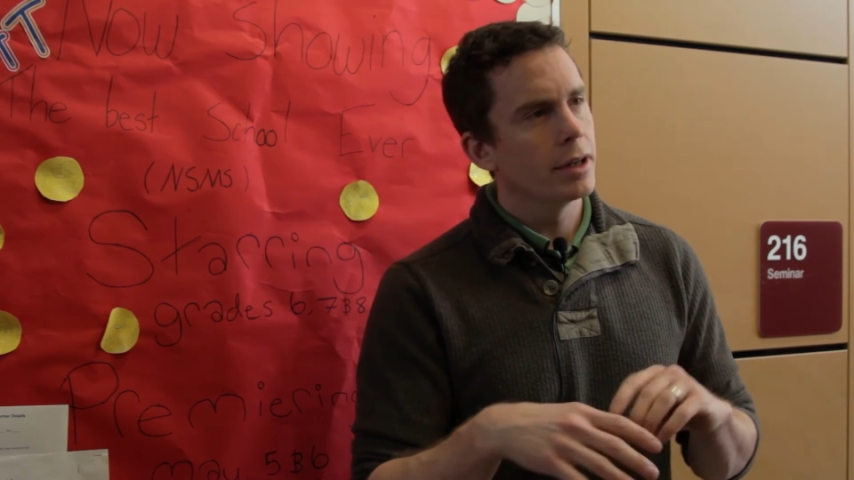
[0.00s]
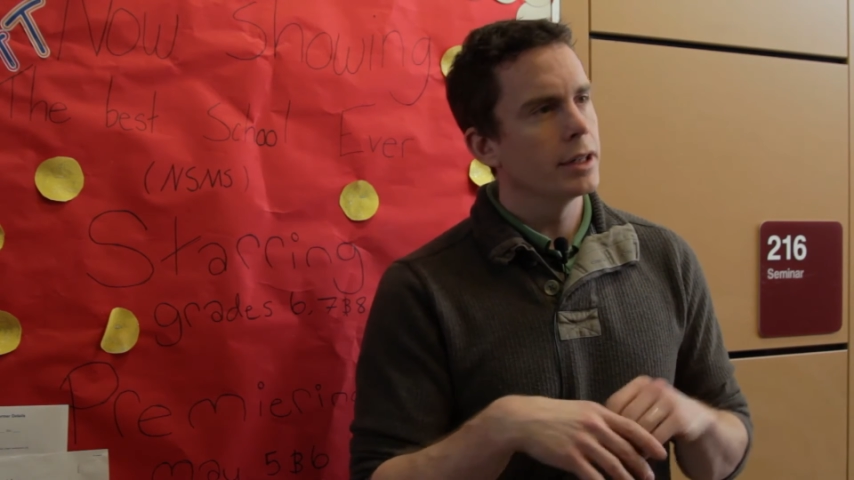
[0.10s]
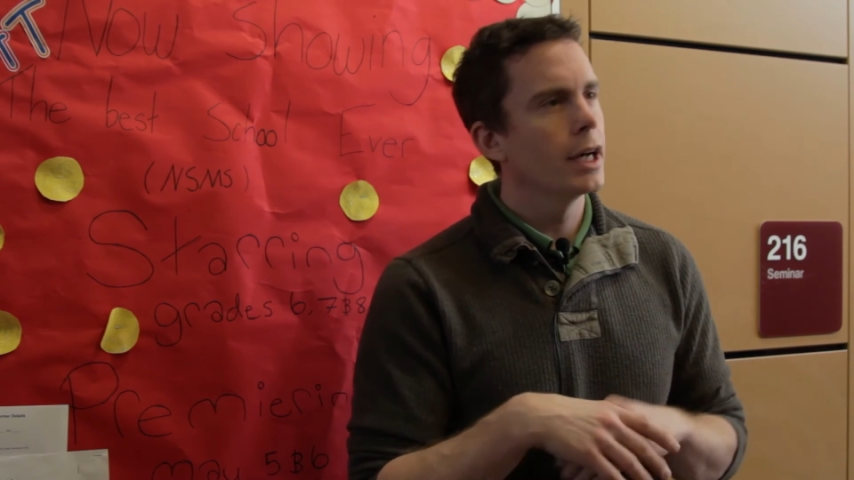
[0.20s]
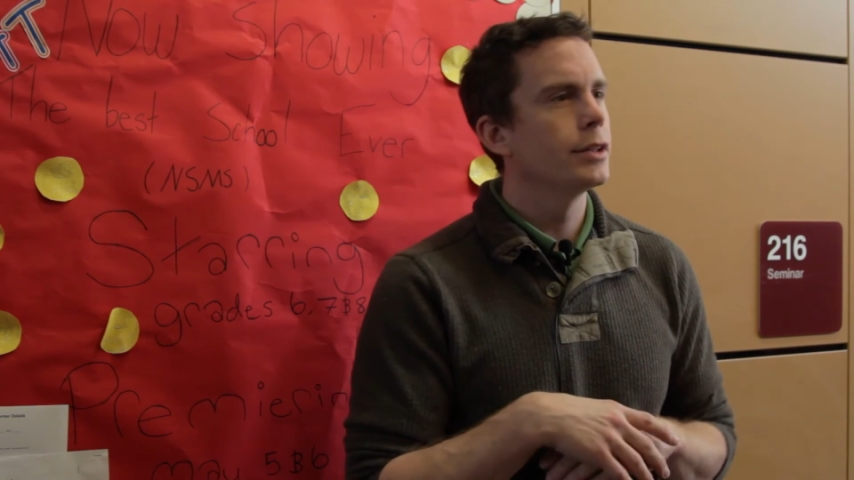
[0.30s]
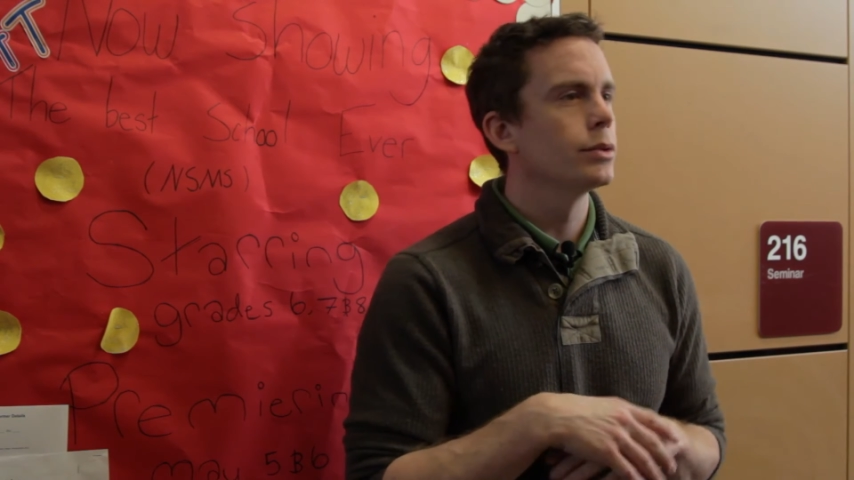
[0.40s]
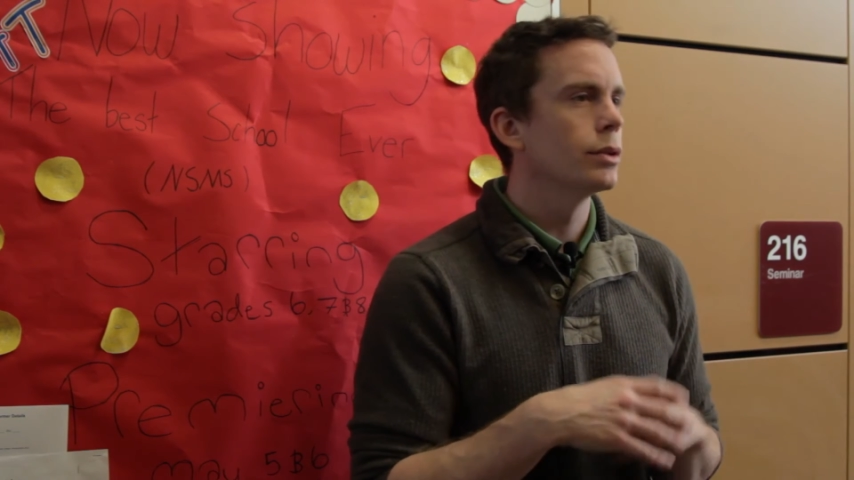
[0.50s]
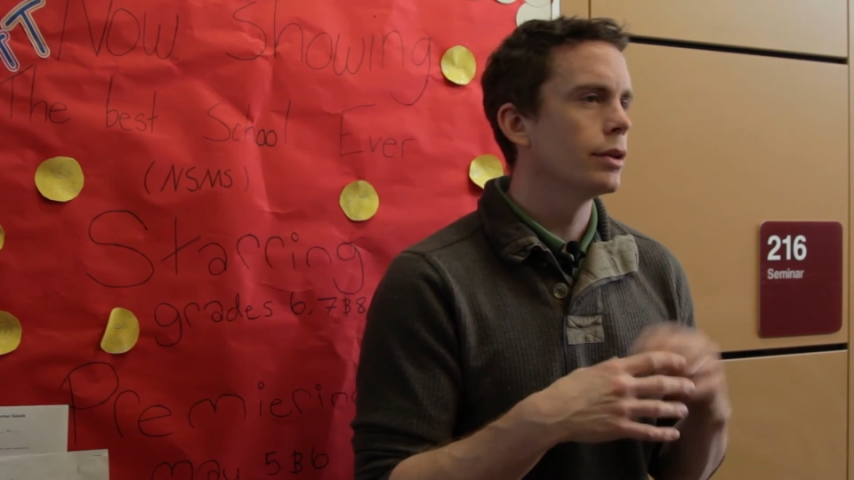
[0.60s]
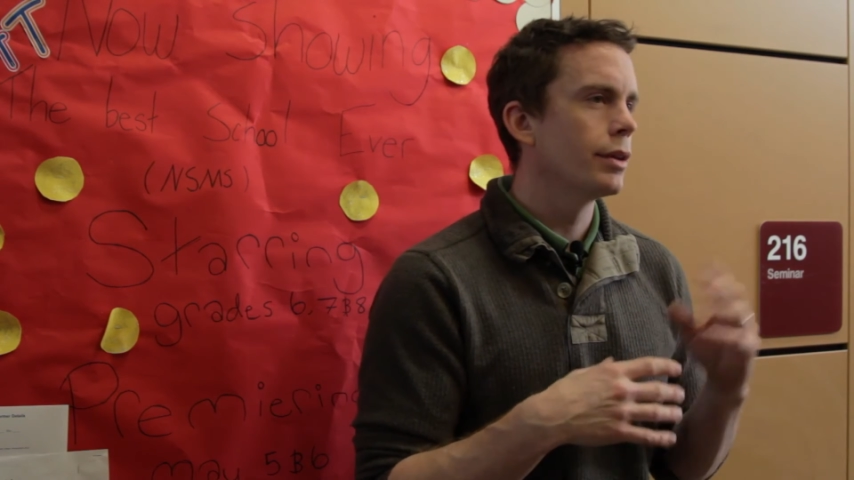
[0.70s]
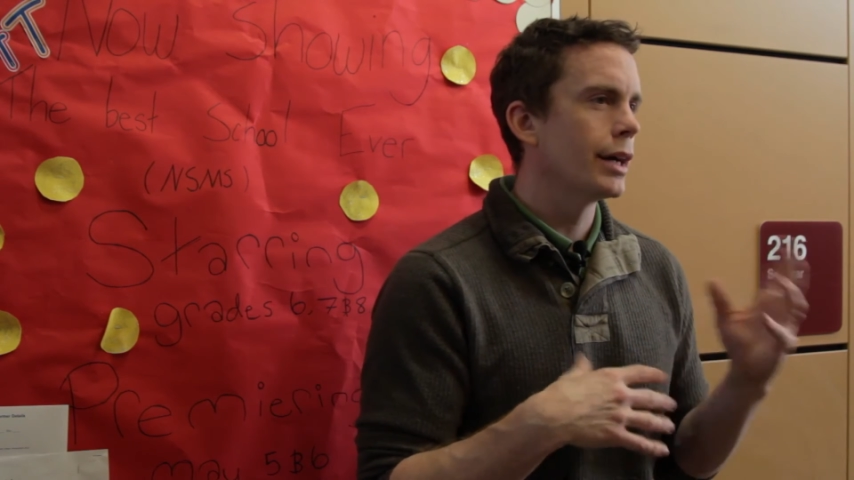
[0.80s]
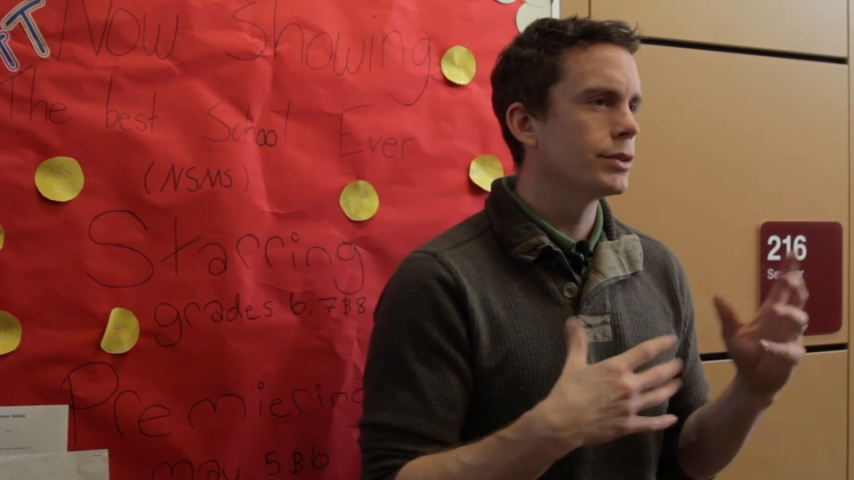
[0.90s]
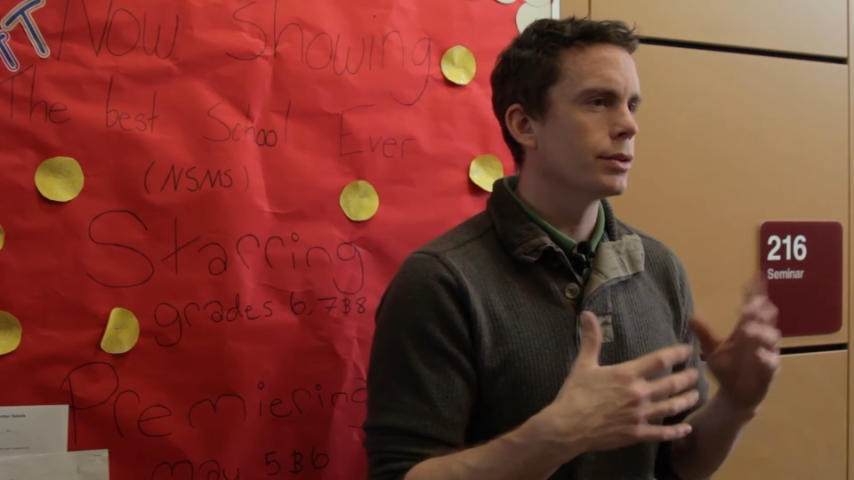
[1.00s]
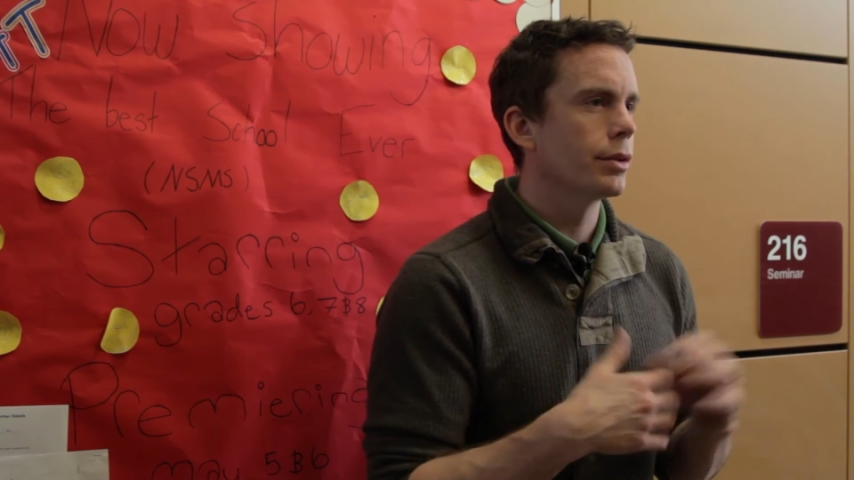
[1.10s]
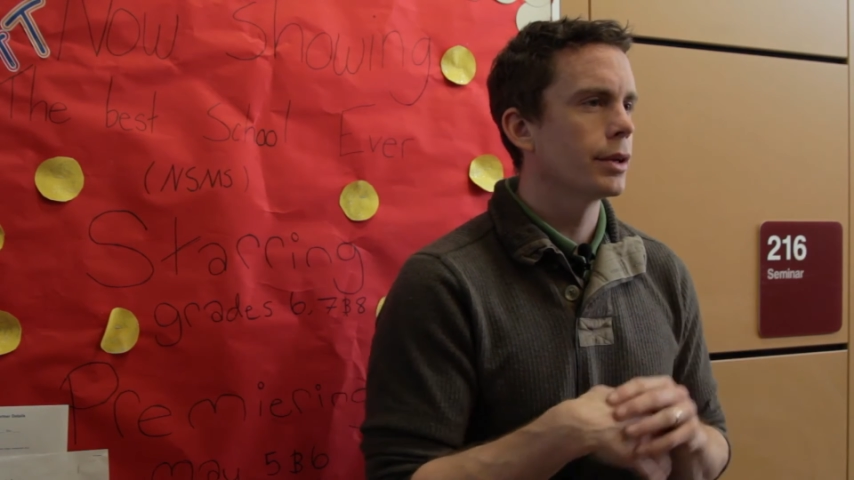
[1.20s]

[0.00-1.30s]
there yet, or that sort of